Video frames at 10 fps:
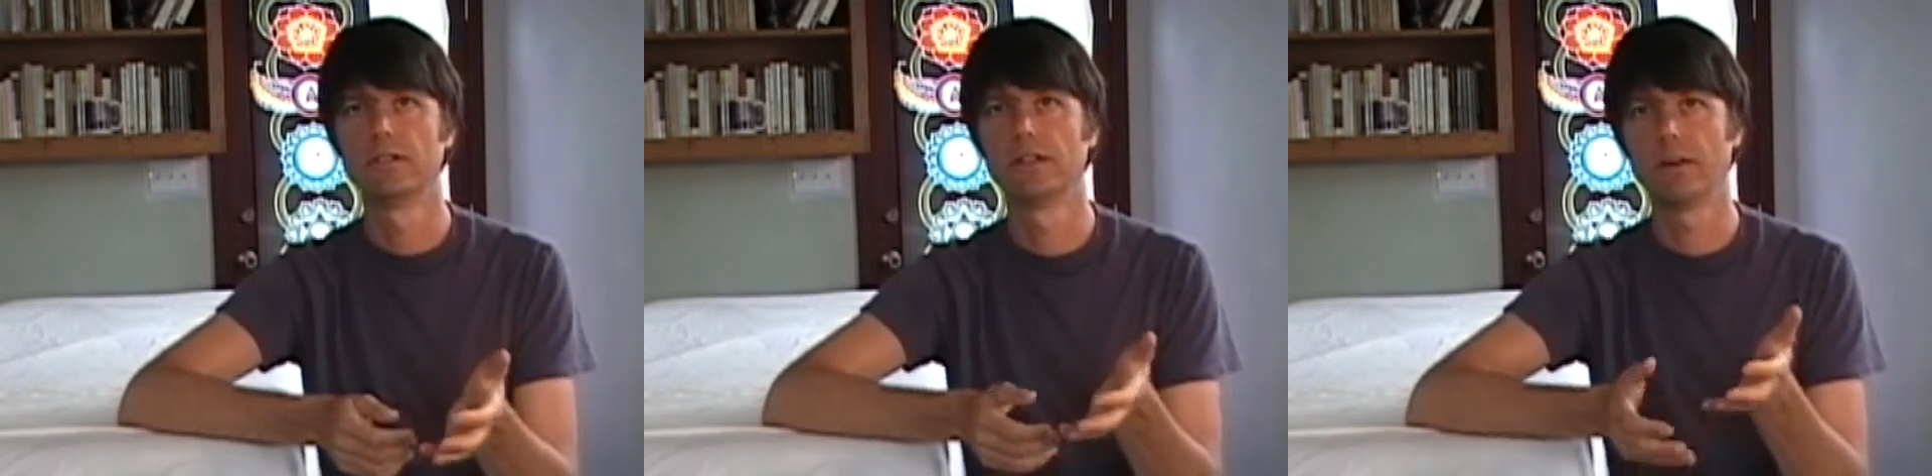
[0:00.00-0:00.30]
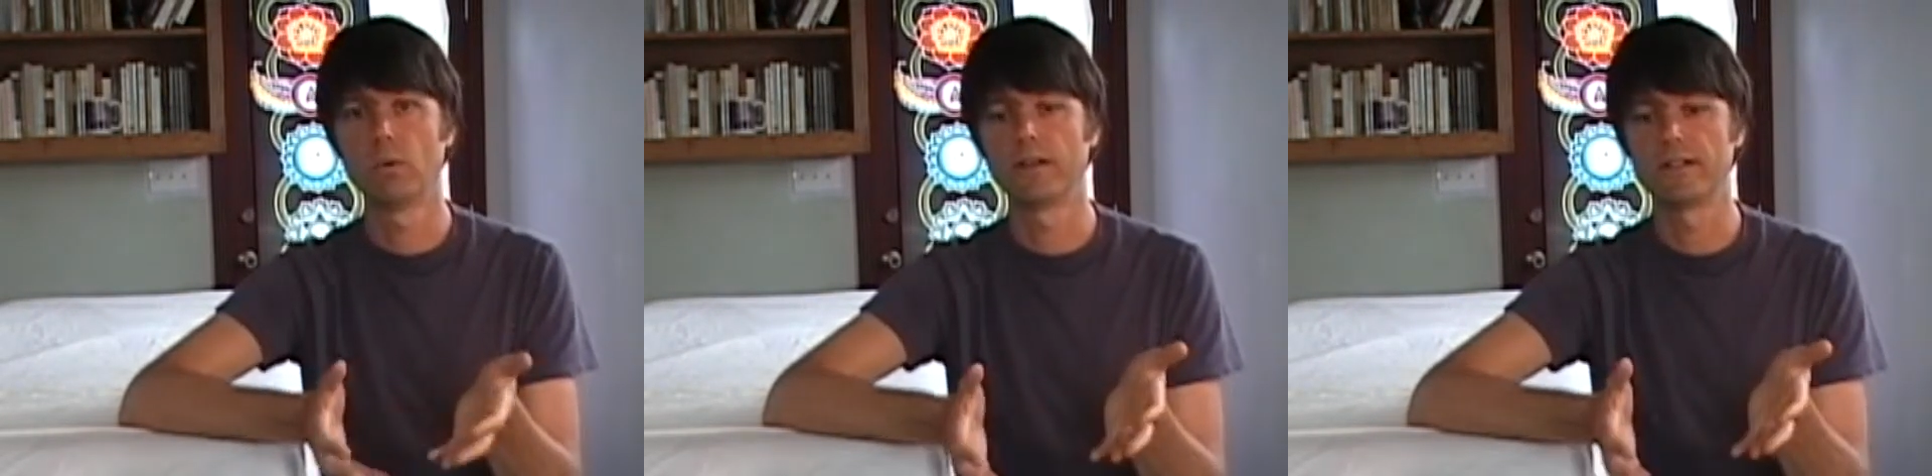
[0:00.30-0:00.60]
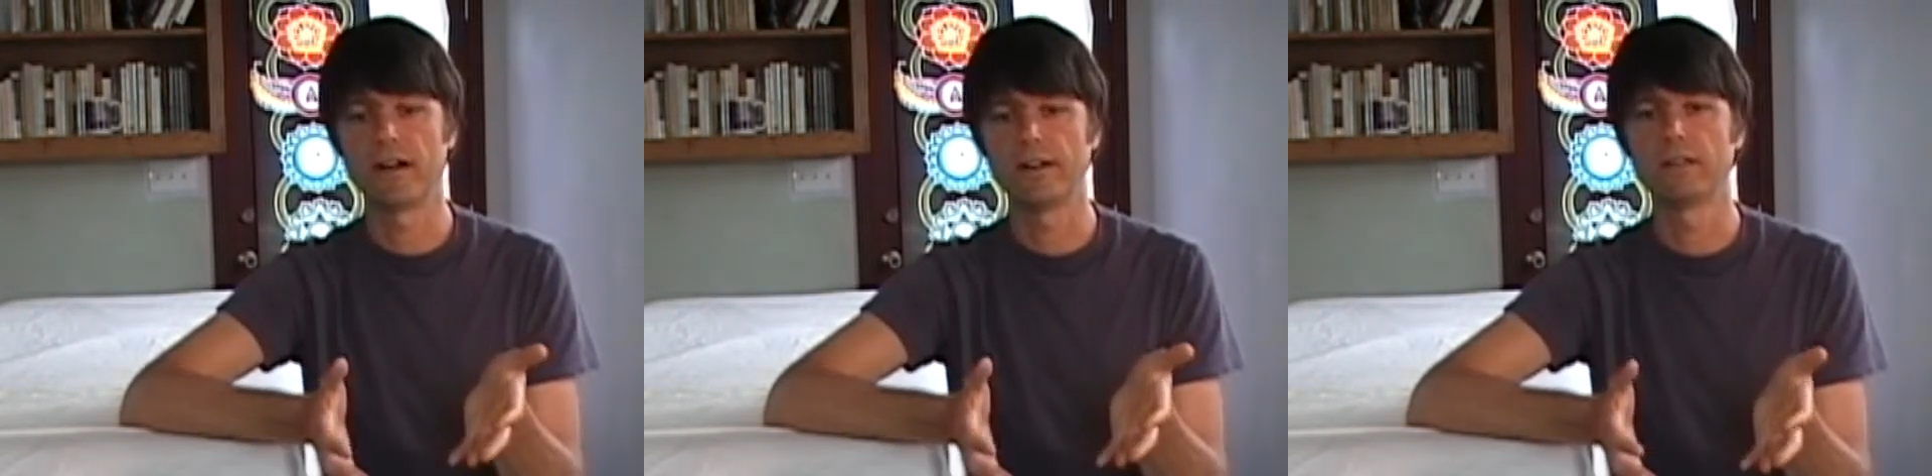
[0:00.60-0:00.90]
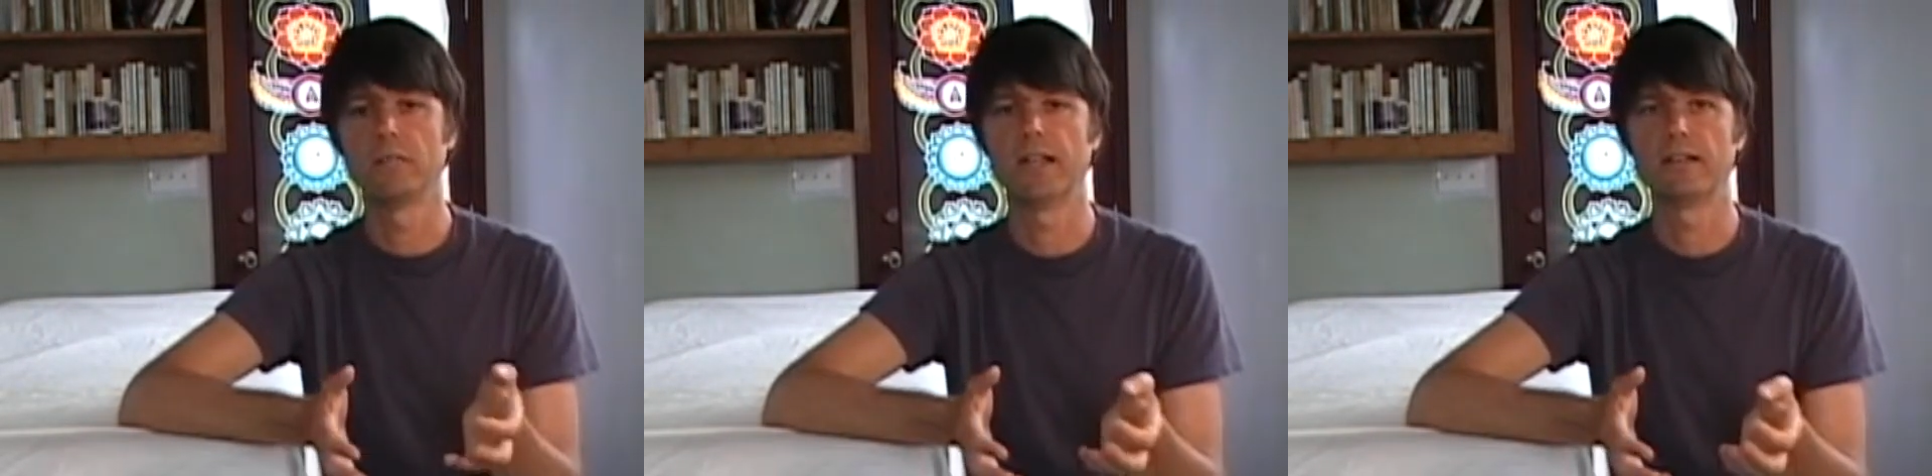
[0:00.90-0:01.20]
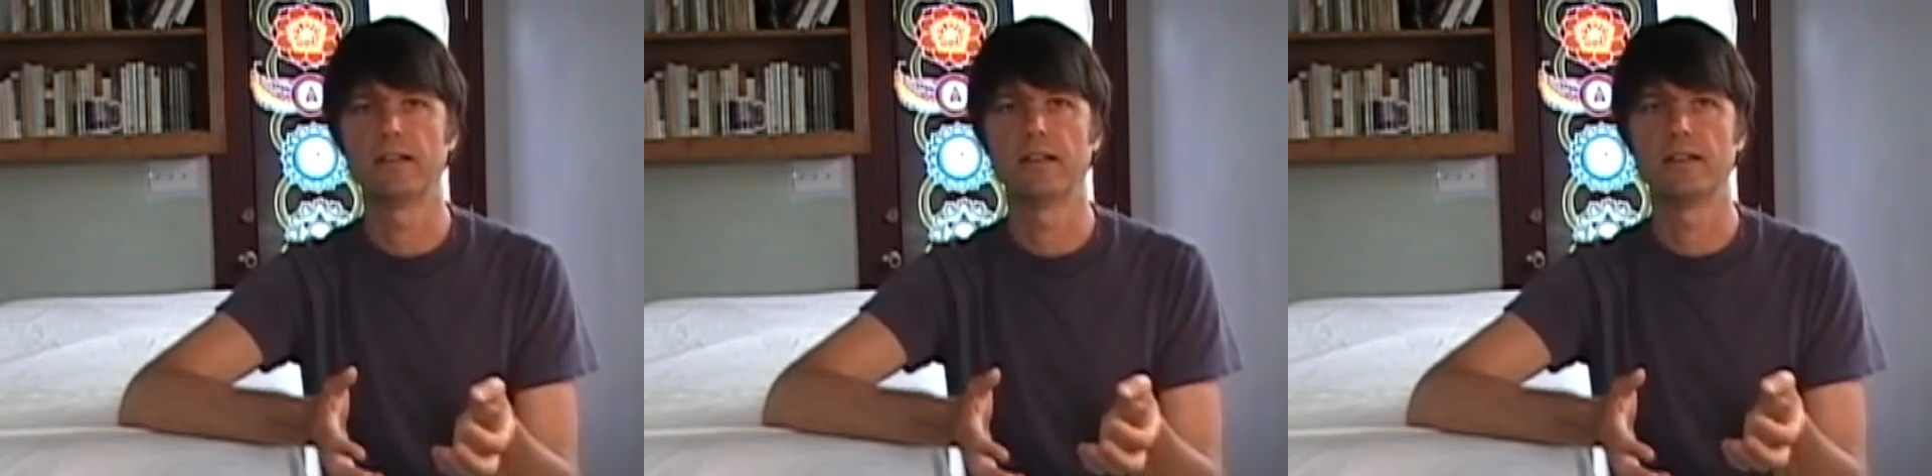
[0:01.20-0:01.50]
they want to document
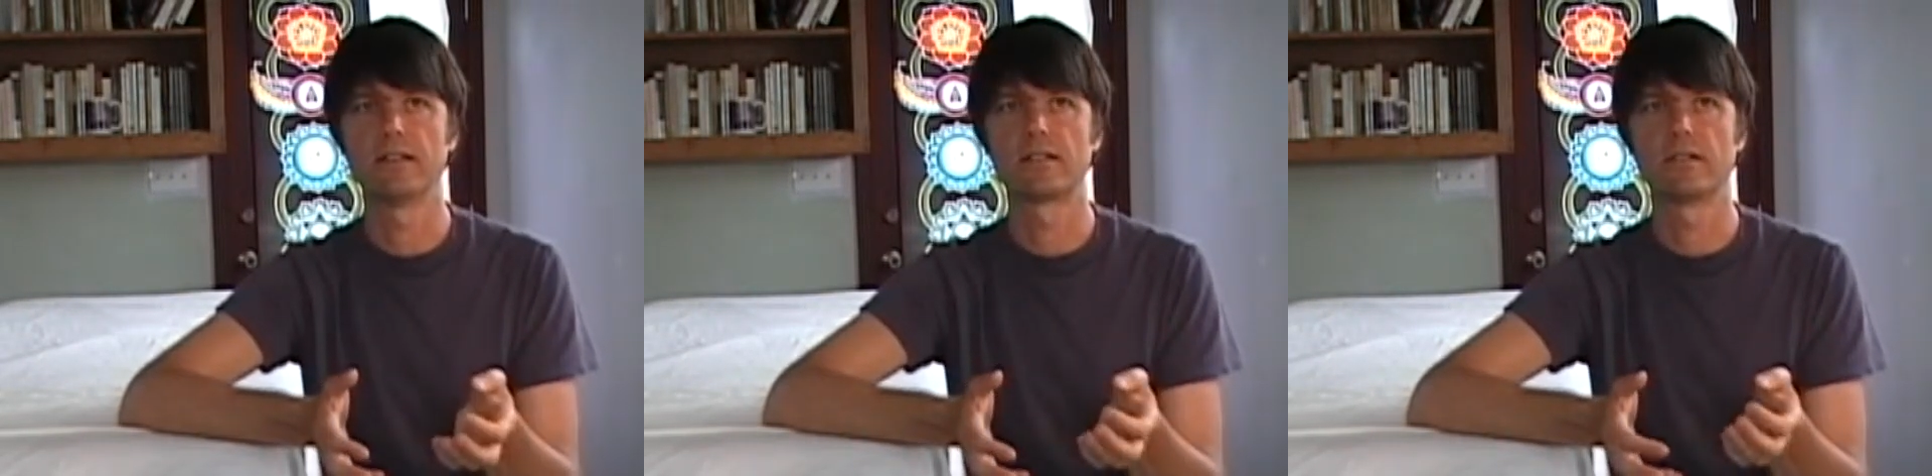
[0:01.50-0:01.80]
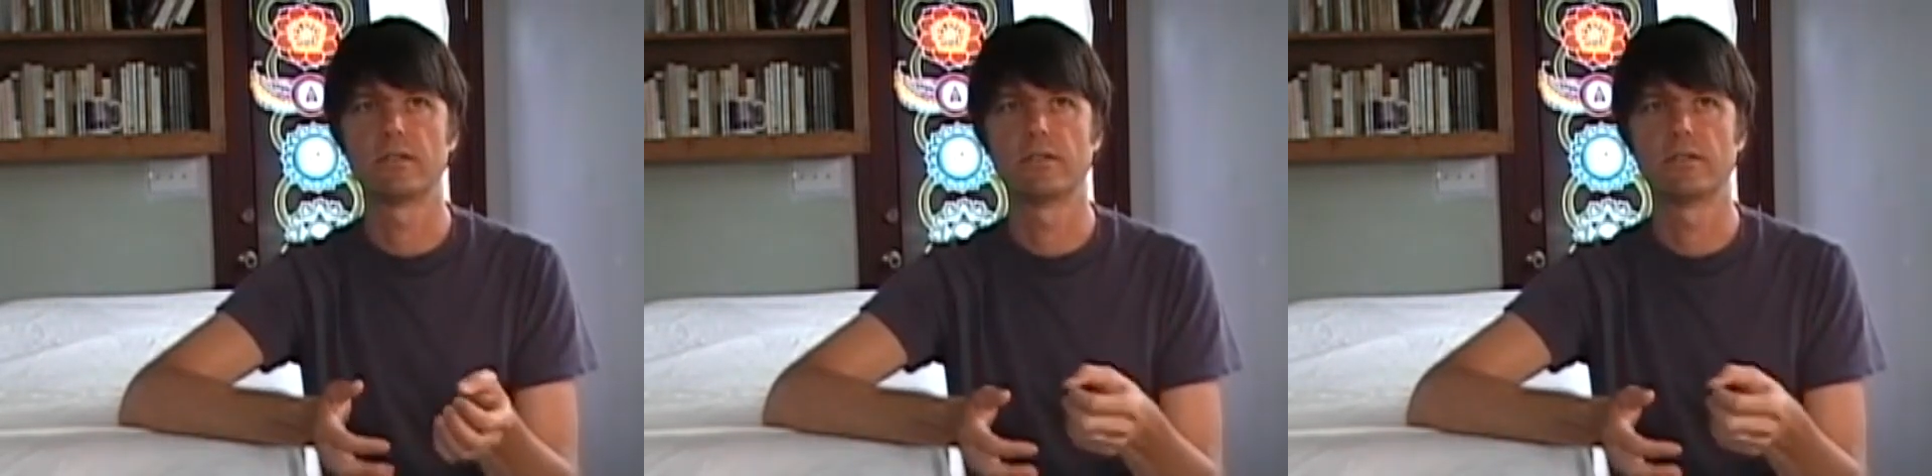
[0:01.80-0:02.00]
it, and so